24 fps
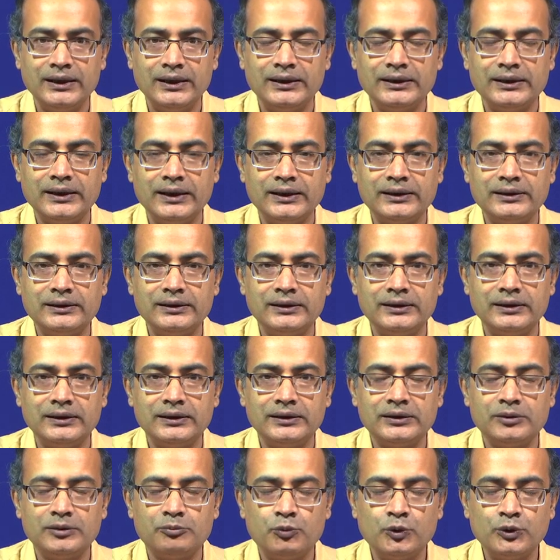that
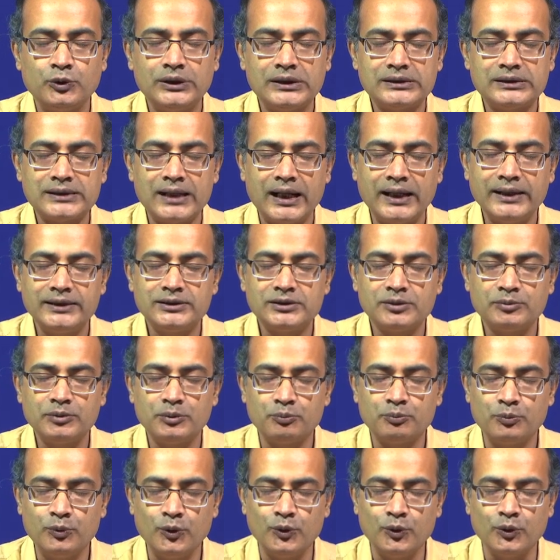both the sides of the
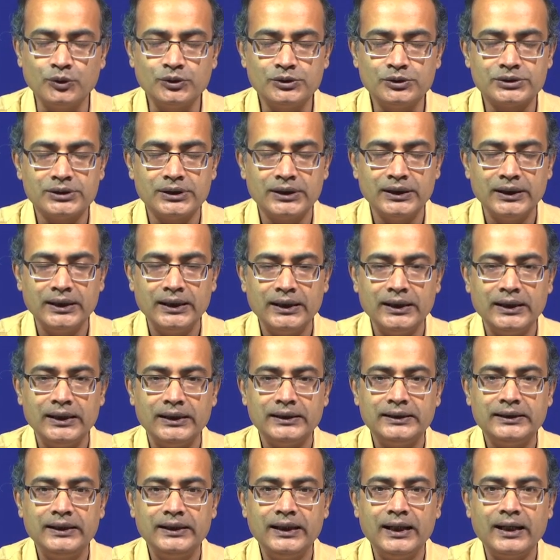bones,
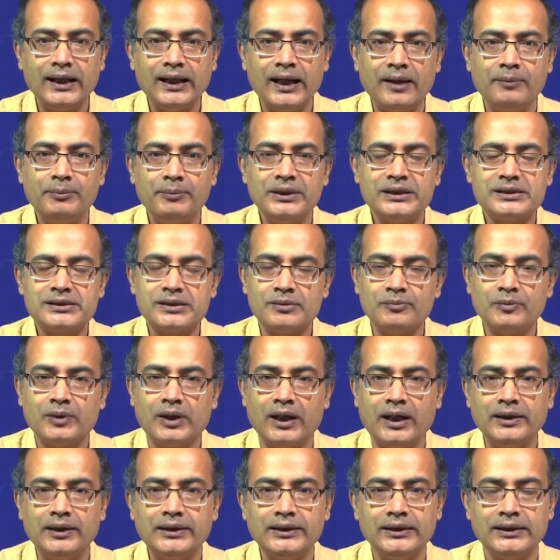they are having some
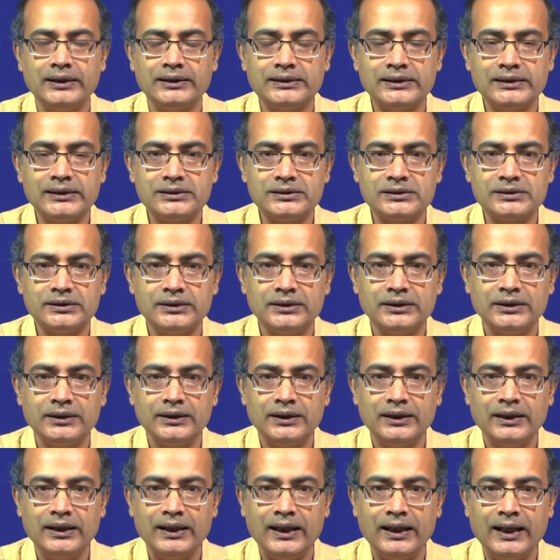cartilages,
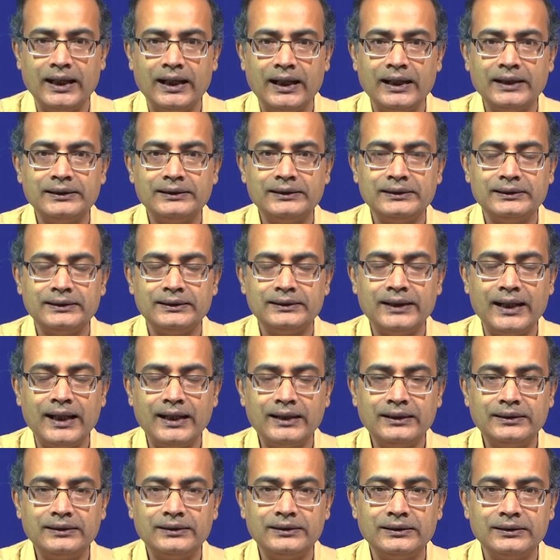and
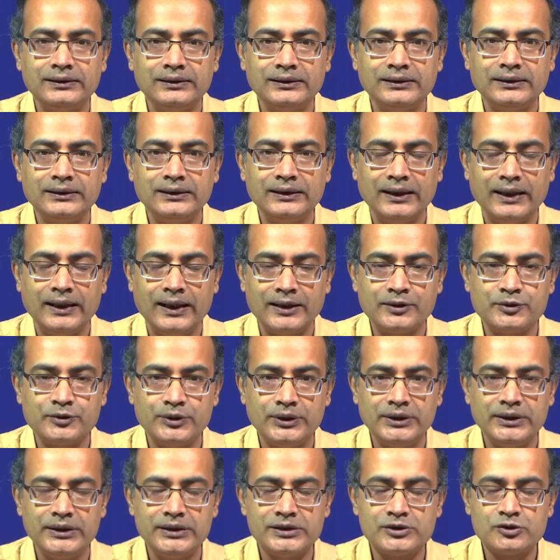that
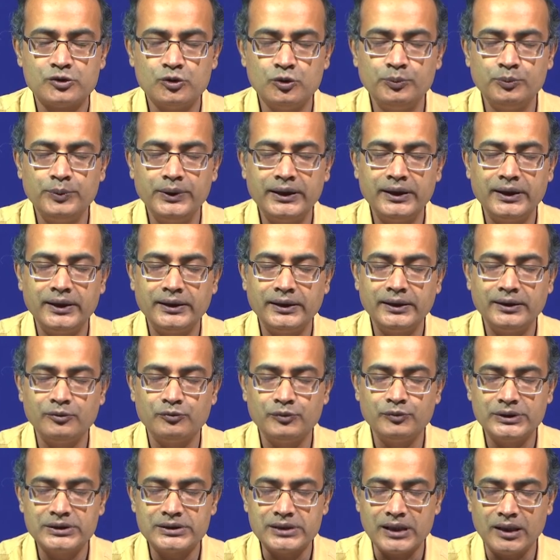actually is lubricated
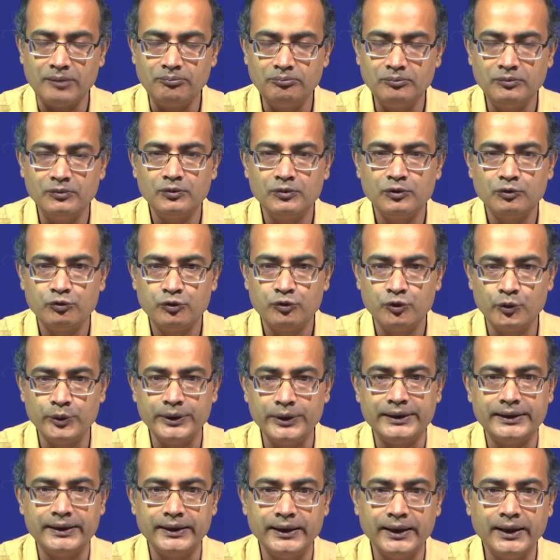with some
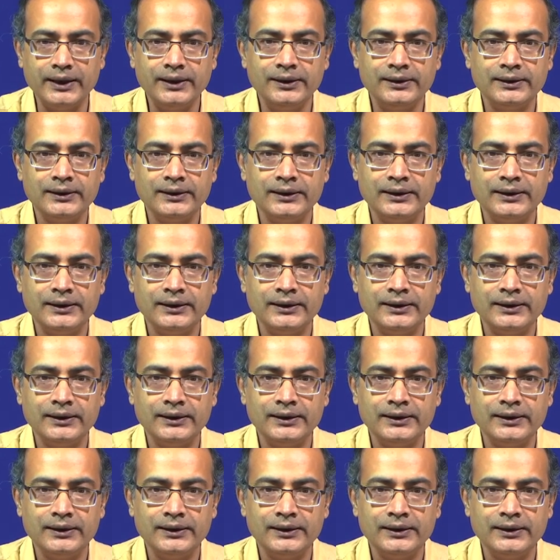fluid there.